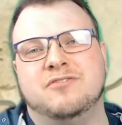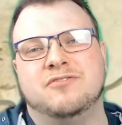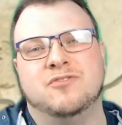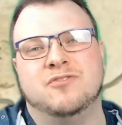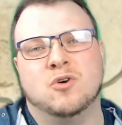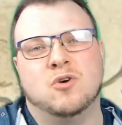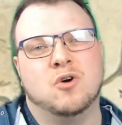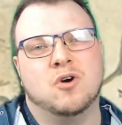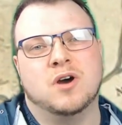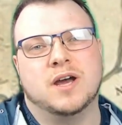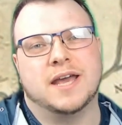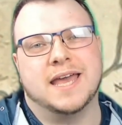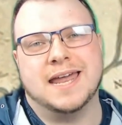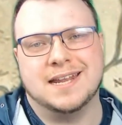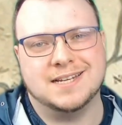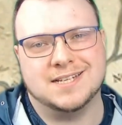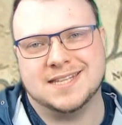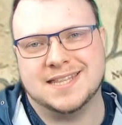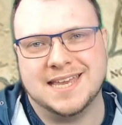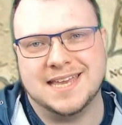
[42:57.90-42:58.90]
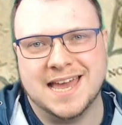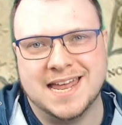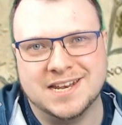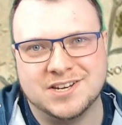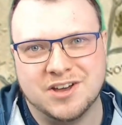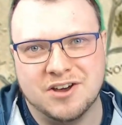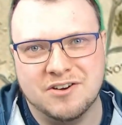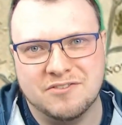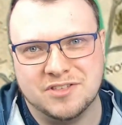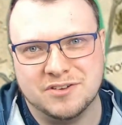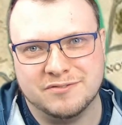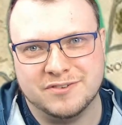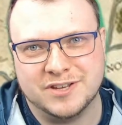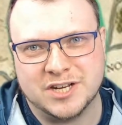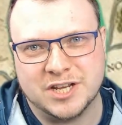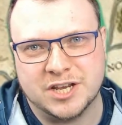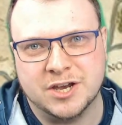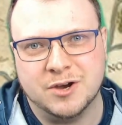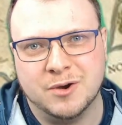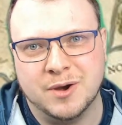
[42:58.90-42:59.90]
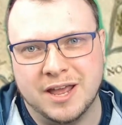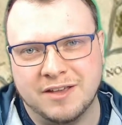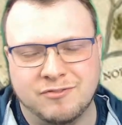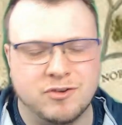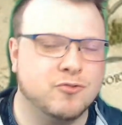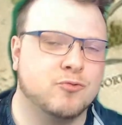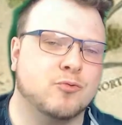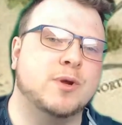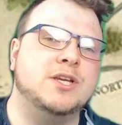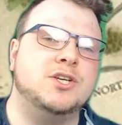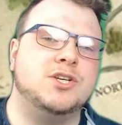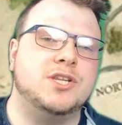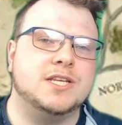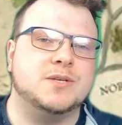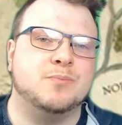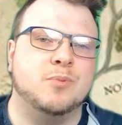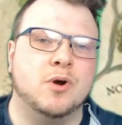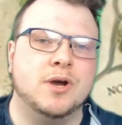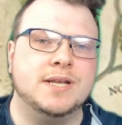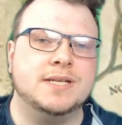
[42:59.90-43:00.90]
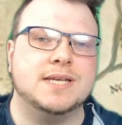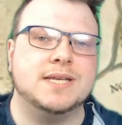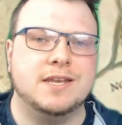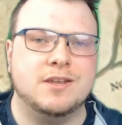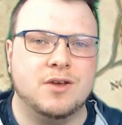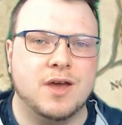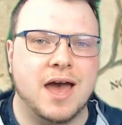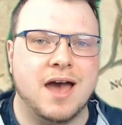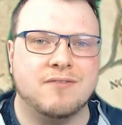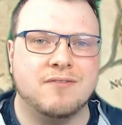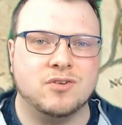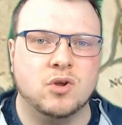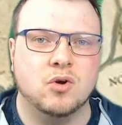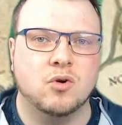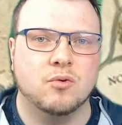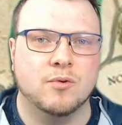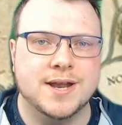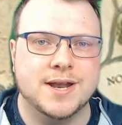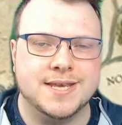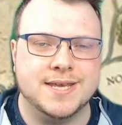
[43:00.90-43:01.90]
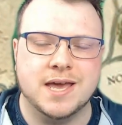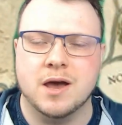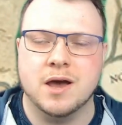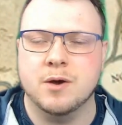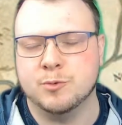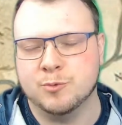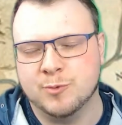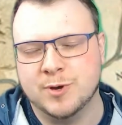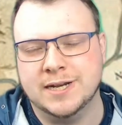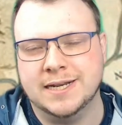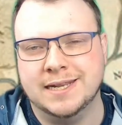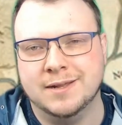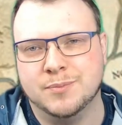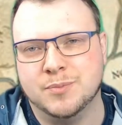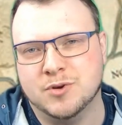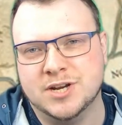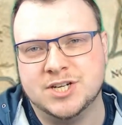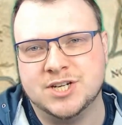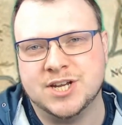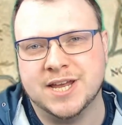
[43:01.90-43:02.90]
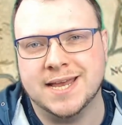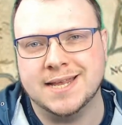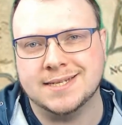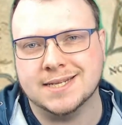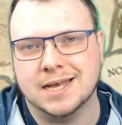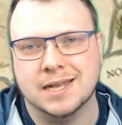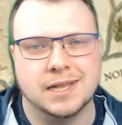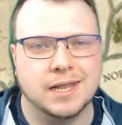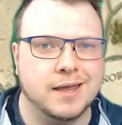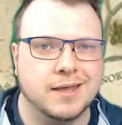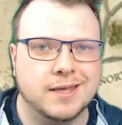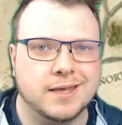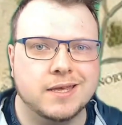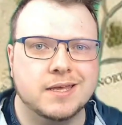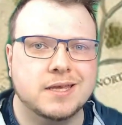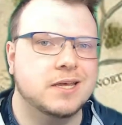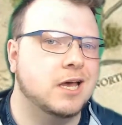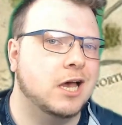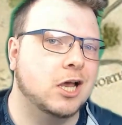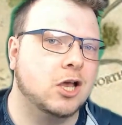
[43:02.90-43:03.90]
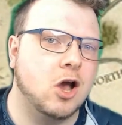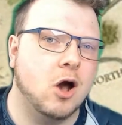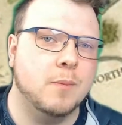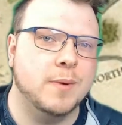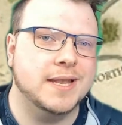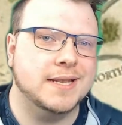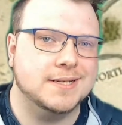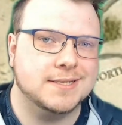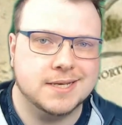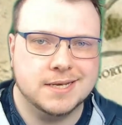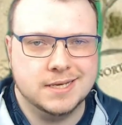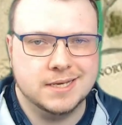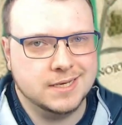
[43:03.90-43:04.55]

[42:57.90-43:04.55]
for getting to the end of the video. If you've reached this point and you haven't already, I would really appreciate a like, a comment,